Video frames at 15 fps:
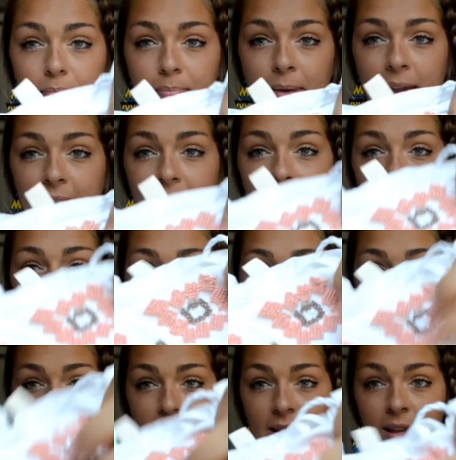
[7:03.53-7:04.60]
pink
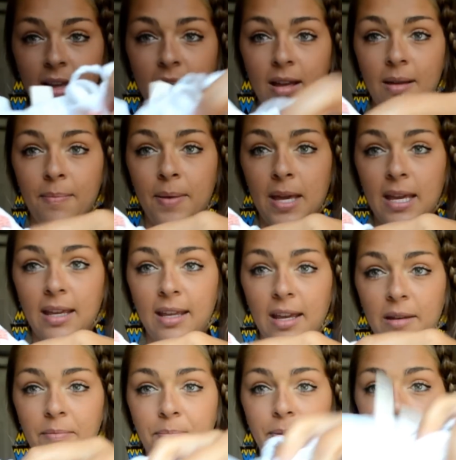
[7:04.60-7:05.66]
and uh, pink
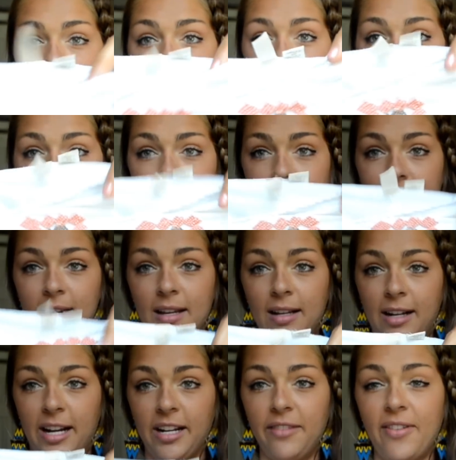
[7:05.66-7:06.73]
and black
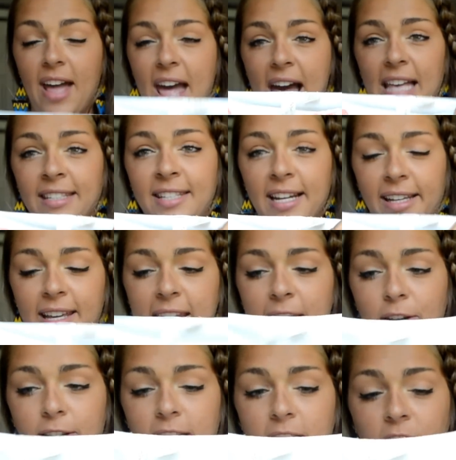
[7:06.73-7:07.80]
kind of aztec
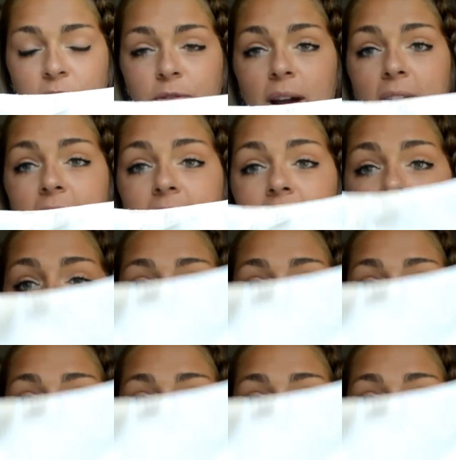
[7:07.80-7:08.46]
looking dress.